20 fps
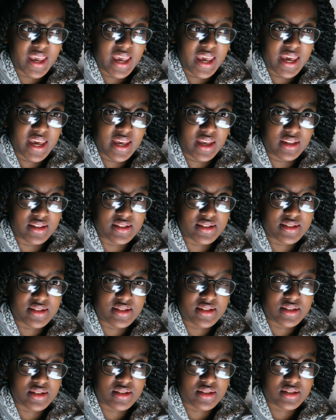
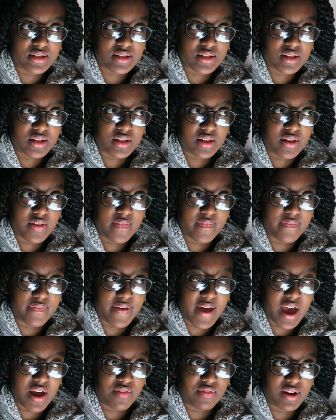It's
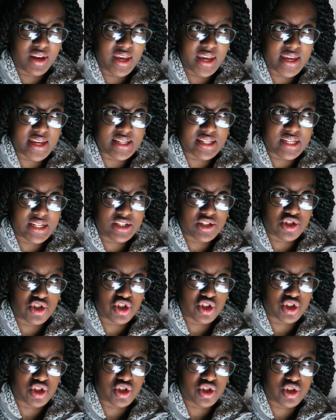very easy to
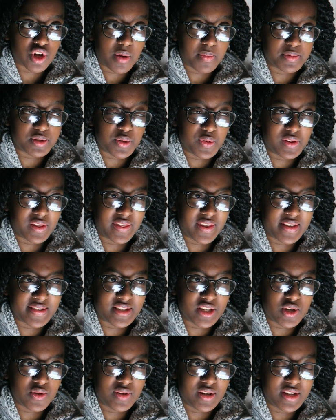just stop doing the things
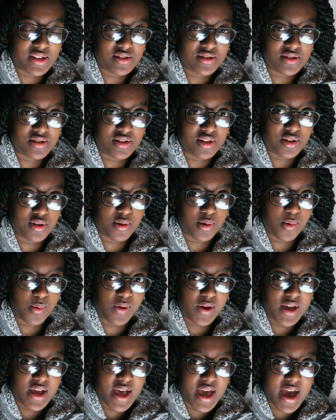that you need to do
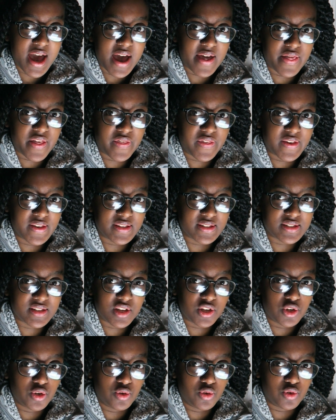and the things
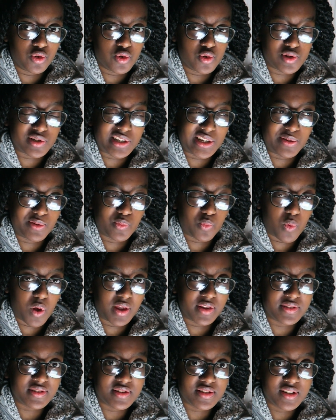that you usually would
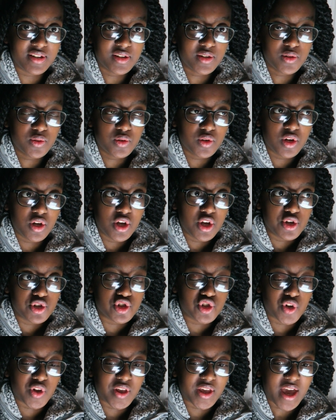want to do.
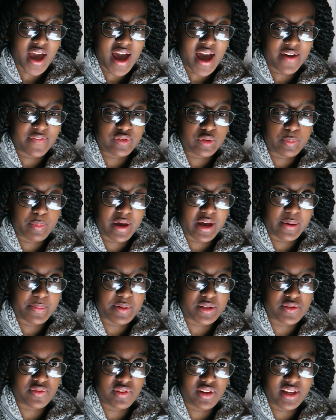So like I have to
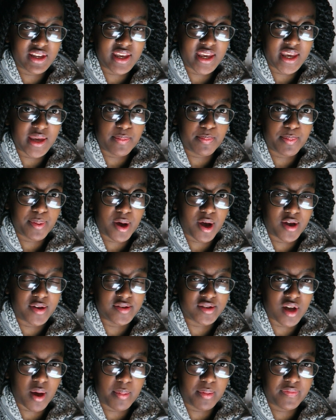purposefully keep
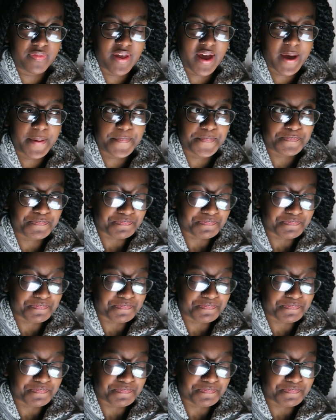on top of that.